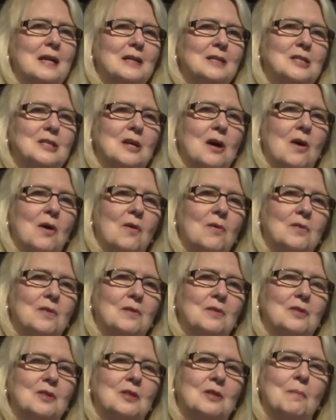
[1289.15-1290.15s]
And
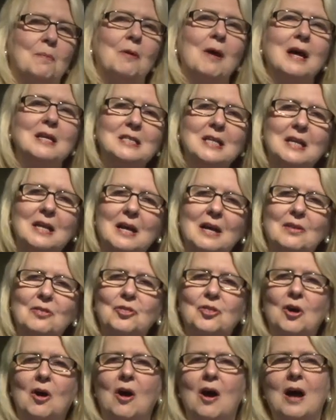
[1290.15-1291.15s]
so the president
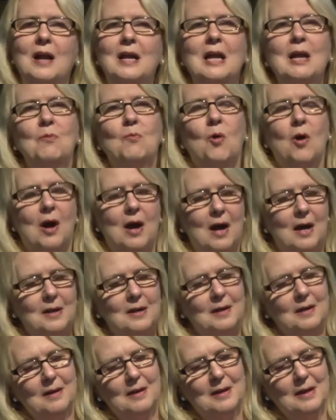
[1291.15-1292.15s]
thought he
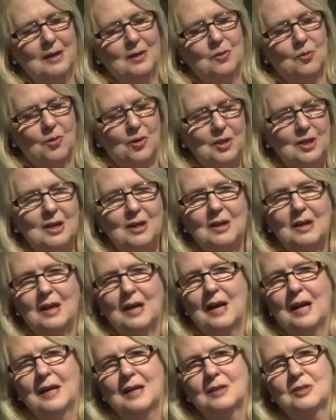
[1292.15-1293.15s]
won North
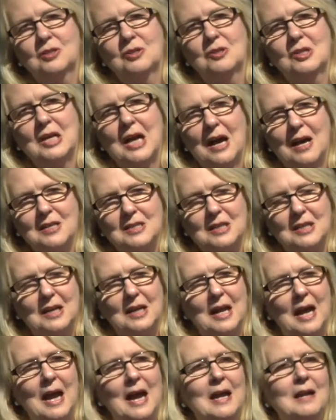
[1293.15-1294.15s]
Carolina in
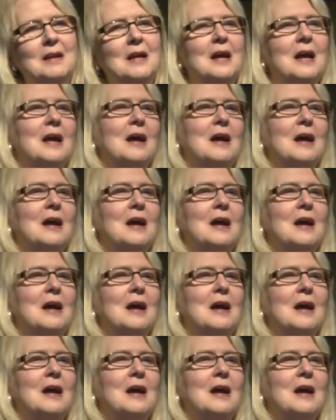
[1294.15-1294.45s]
2008,